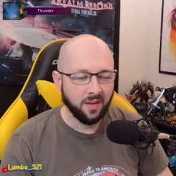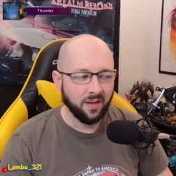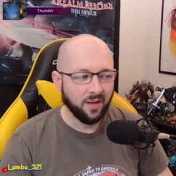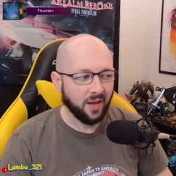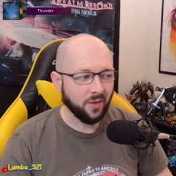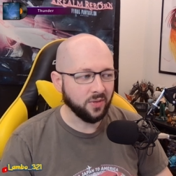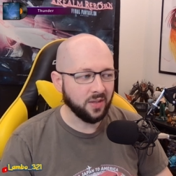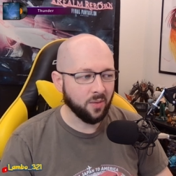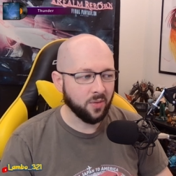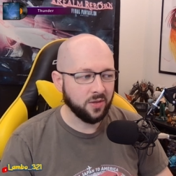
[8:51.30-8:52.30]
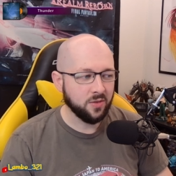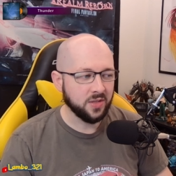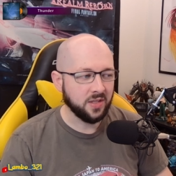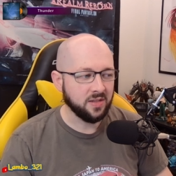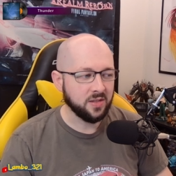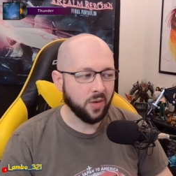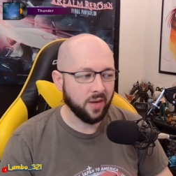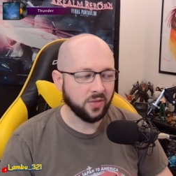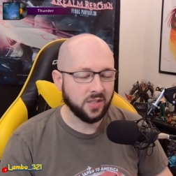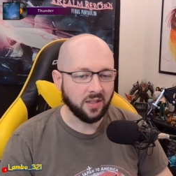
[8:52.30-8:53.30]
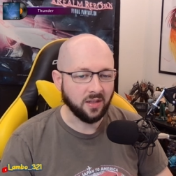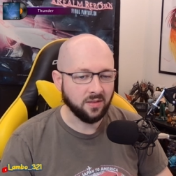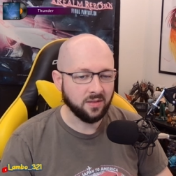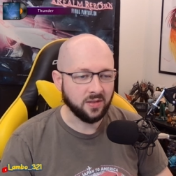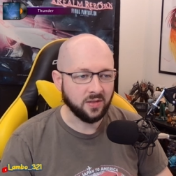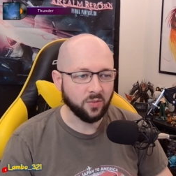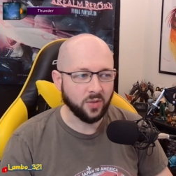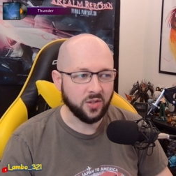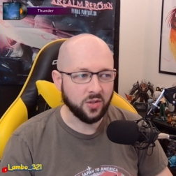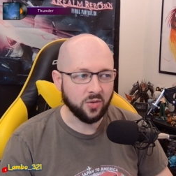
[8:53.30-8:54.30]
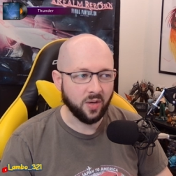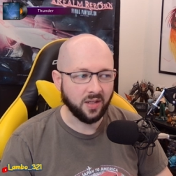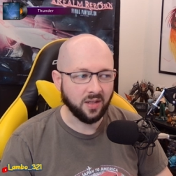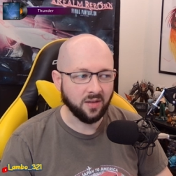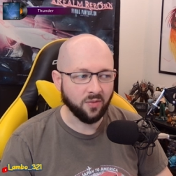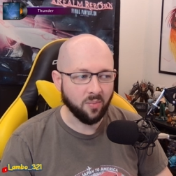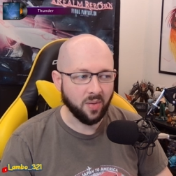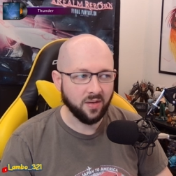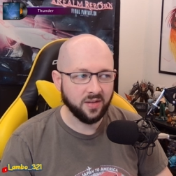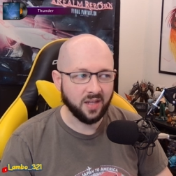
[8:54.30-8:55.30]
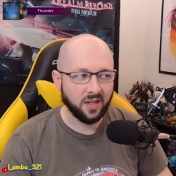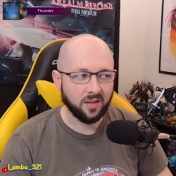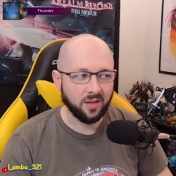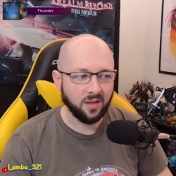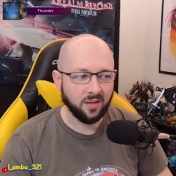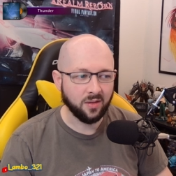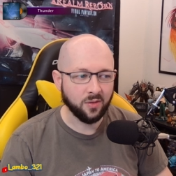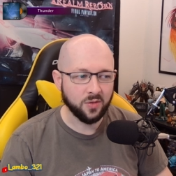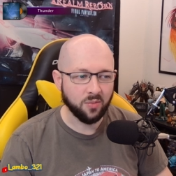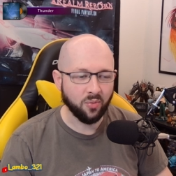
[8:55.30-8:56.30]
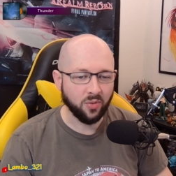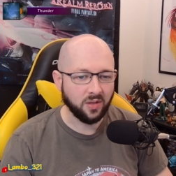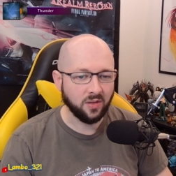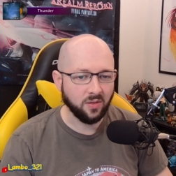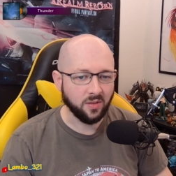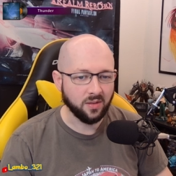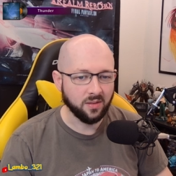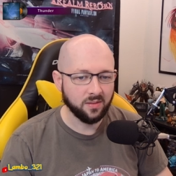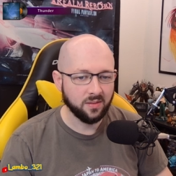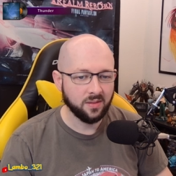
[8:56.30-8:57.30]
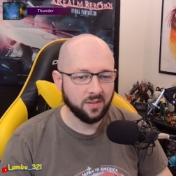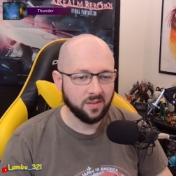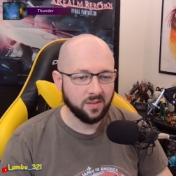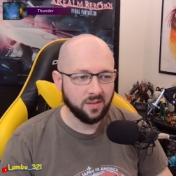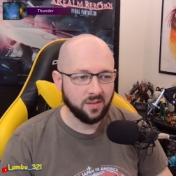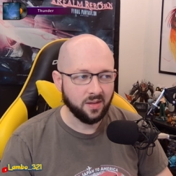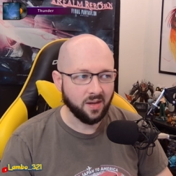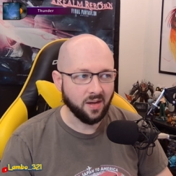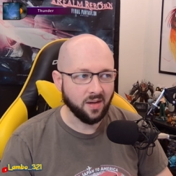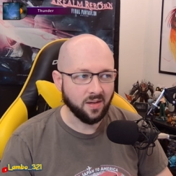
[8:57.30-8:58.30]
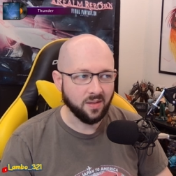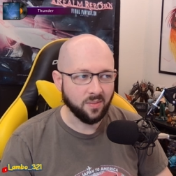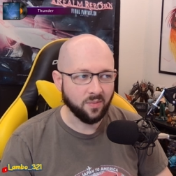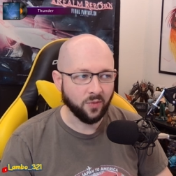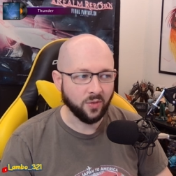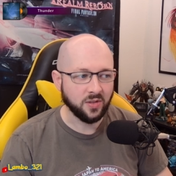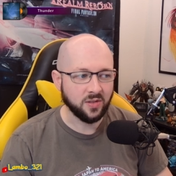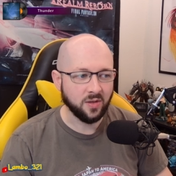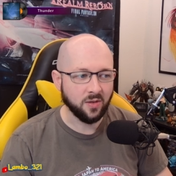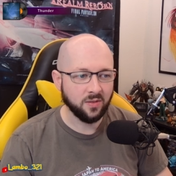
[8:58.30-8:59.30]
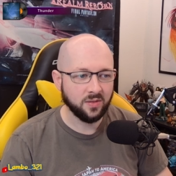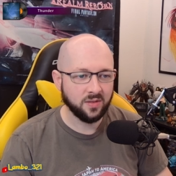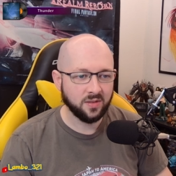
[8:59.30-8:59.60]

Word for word: I don't think I want to use an easy travel ticket to switch and try to get different berries. I think those are pretty good. Um, for desserts,